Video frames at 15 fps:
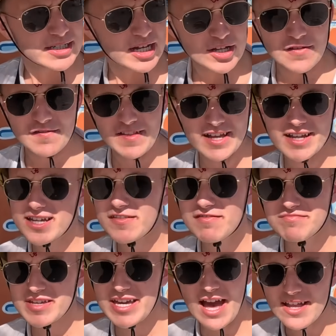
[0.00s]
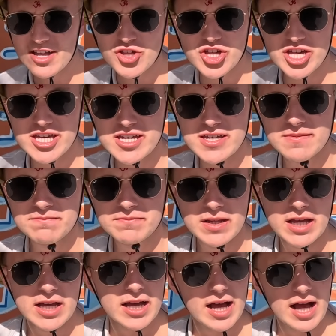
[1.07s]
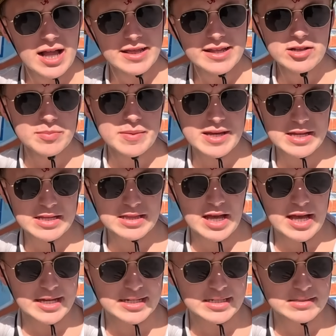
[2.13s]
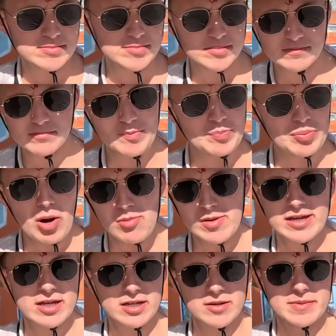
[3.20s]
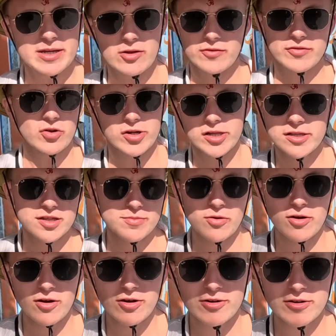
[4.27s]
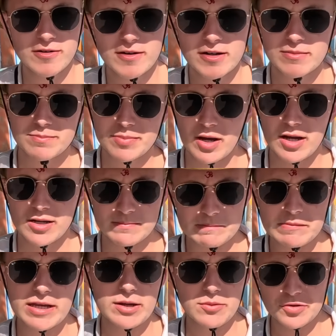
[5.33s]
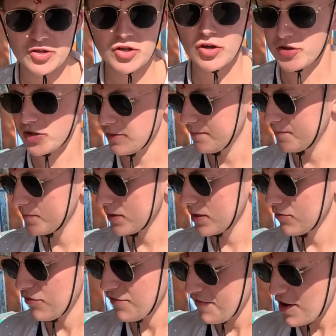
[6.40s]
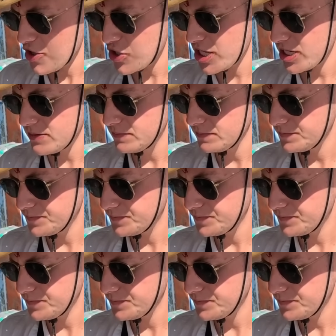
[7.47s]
kind of like giving me energy, a little bit like probably gonna be on the toilet tomorrow, but it was good, refreshing.